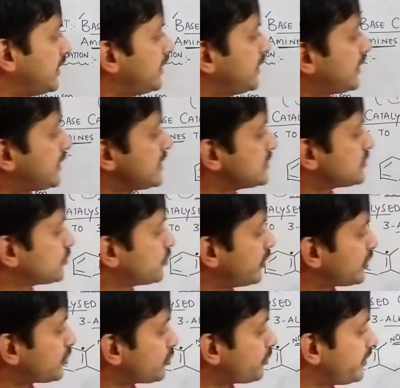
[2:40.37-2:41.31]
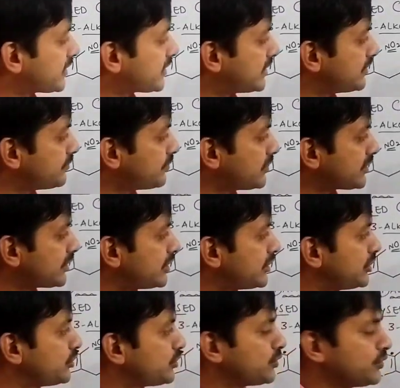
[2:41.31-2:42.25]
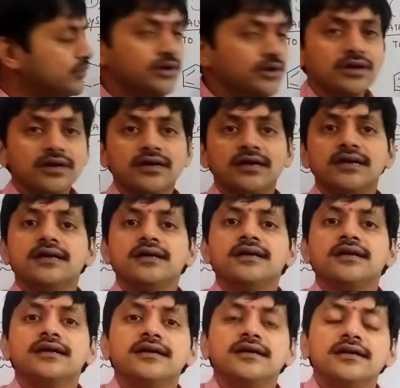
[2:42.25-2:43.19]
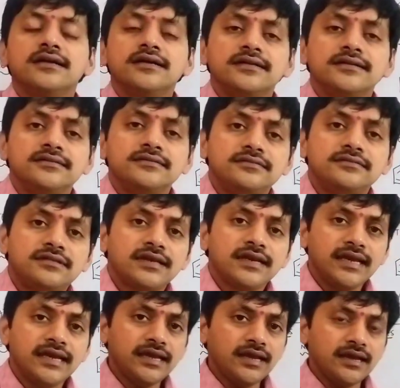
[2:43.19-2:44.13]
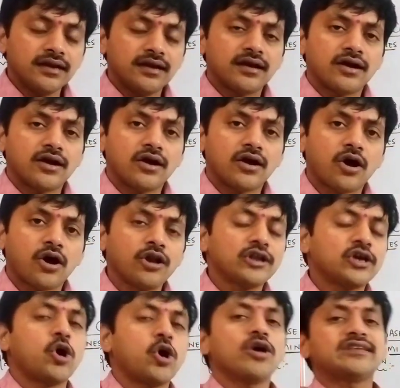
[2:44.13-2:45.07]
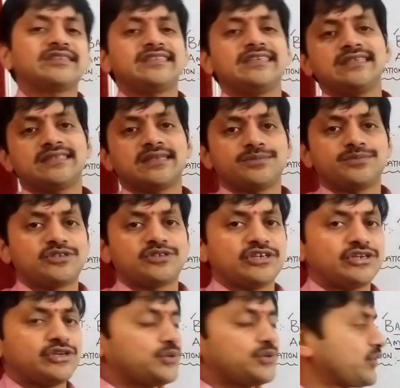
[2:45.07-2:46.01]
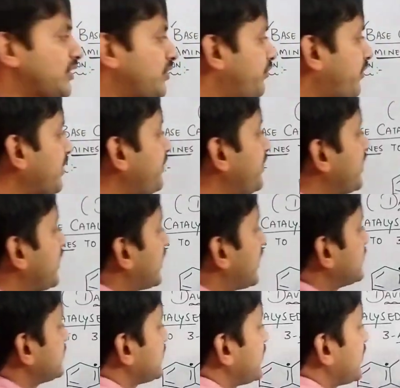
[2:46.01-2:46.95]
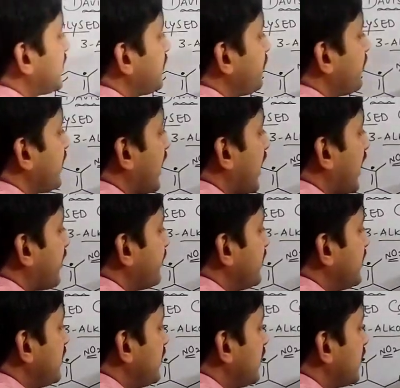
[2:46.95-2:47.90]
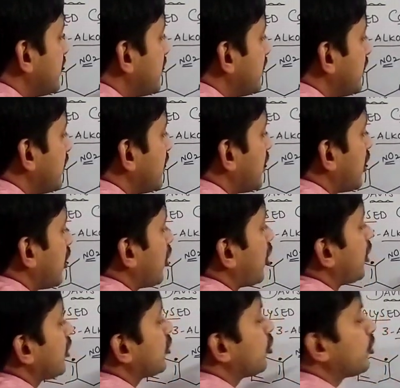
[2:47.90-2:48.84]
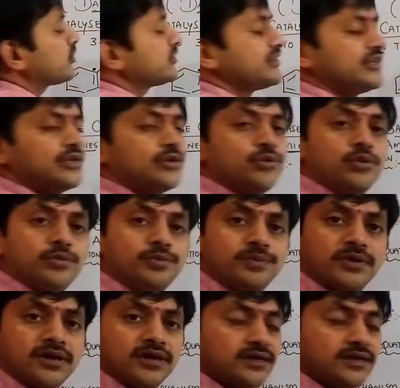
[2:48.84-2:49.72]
It is going to be converted into 3-alkoxy substituted. Why? Because here we are having alkoxy group.